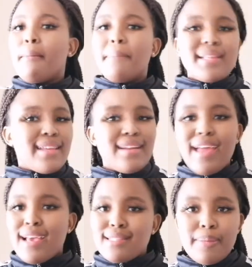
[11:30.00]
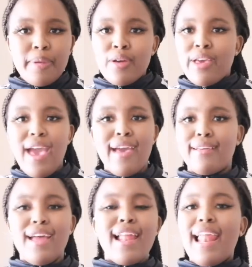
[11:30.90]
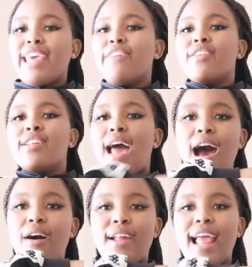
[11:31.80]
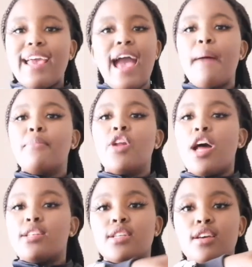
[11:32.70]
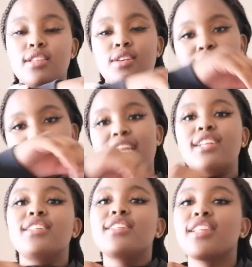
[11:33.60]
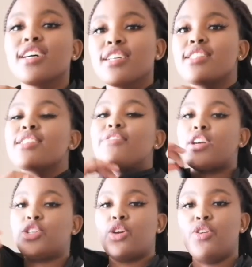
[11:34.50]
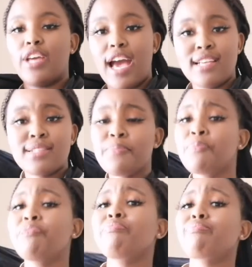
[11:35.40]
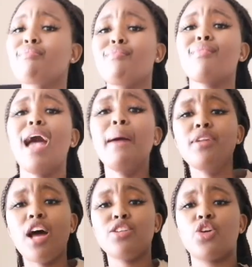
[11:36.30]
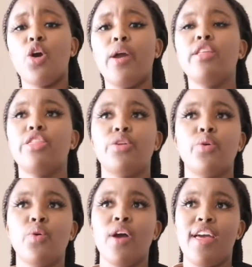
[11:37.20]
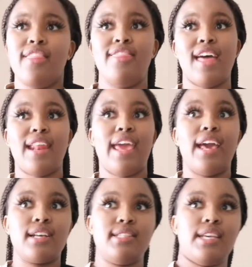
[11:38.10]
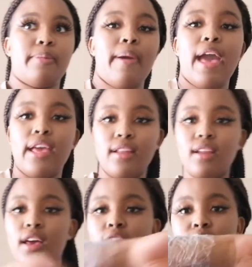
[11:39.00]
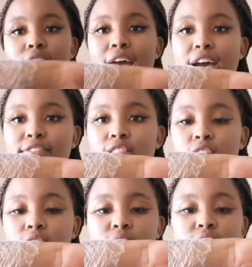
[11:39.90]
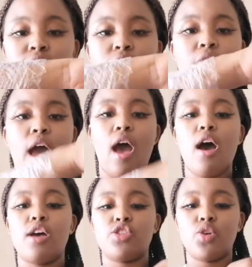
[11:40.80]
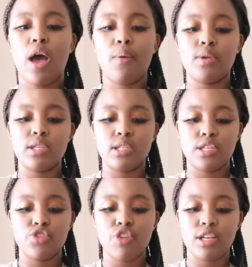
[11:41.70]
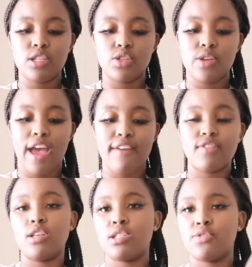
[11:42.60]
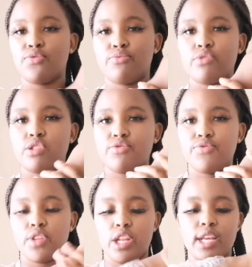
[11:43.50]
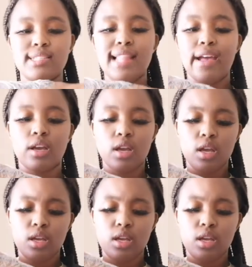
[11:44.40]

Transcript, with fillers: but then it ends up being okay. Like even now, like I'm not, so it's underneath this, if I show you guys. I'm not going through that hectic pain. So I have this uh, so I was instructed to have this for the next like